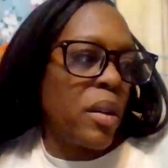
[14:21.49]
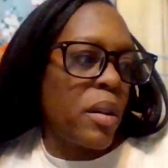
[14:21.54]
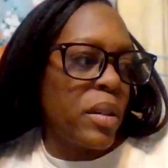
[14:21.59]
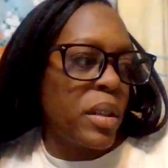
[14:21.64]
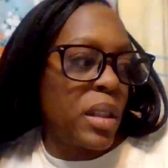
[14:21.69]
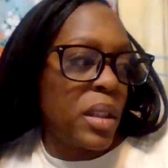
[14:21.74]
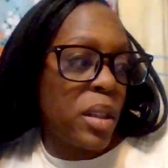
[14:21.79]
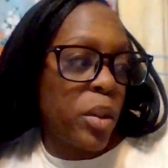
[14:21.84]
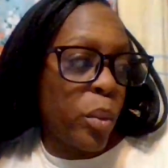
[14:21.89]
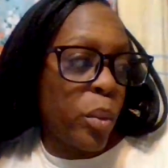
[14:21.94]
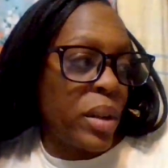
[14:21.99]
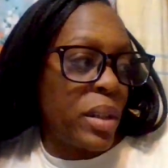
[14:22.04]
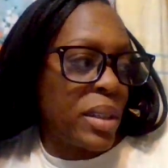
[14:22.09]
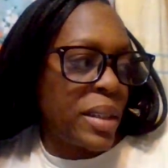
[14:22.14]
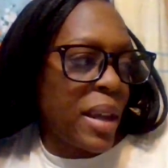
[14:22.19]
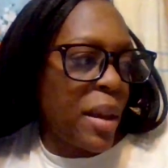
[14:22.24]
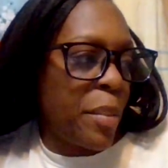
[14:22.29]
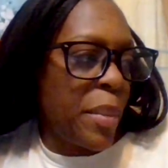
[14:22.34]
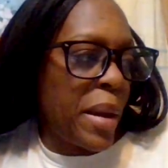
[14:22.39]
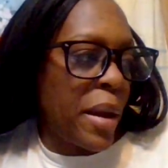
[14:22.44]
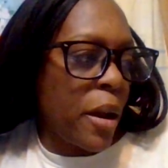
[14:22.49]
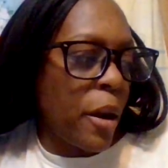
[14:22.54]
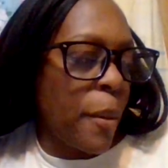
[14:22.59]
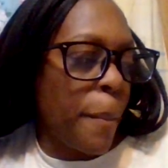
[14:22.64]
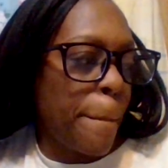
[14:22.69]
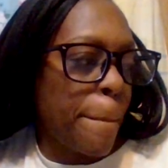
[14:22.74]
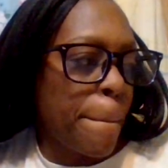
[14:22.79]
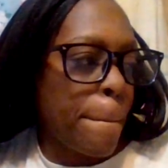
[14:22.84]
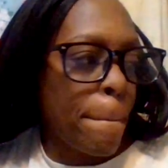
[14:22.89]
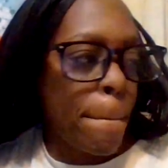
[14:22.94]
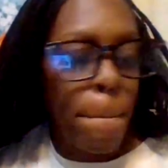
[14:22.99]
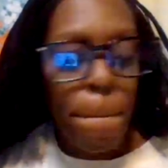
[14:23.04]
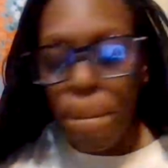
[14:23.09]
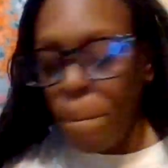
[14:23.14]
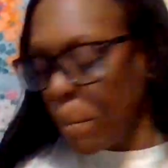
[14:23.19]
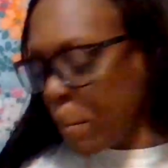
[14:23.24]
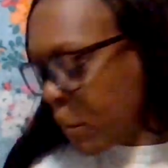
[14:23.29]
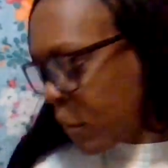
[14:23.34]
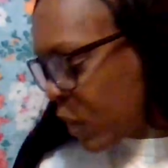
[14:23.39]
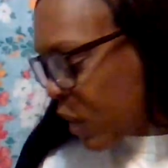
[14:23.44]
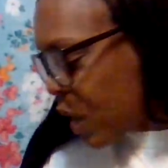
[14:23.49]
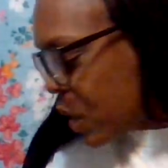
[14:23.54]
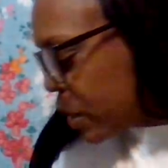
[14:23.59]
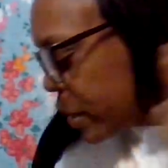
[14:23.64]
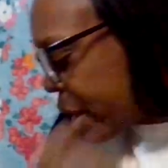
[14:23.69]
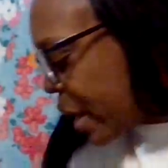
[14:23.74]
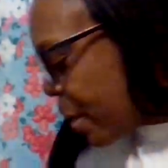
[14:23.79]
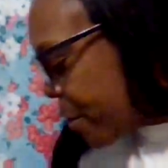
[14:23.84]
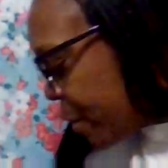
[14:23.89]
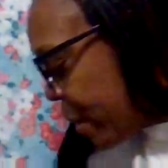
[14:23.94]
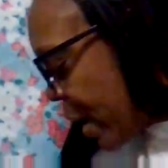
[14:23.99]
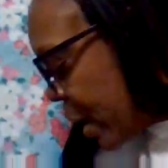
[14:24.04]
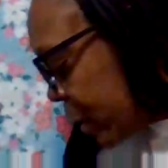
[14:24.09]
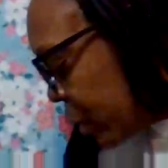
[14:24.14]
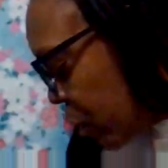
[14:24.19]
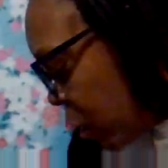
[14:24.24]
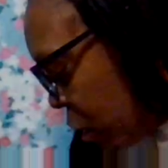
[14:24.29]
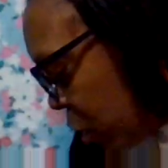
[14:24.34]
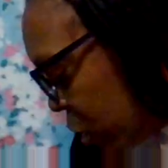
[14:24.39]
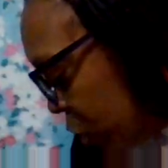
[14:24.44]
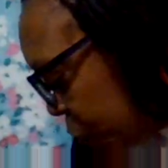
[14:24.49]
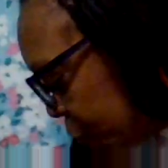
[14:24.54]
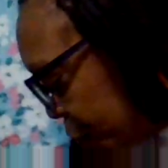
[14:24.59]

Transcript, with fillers: three set pair not bad at all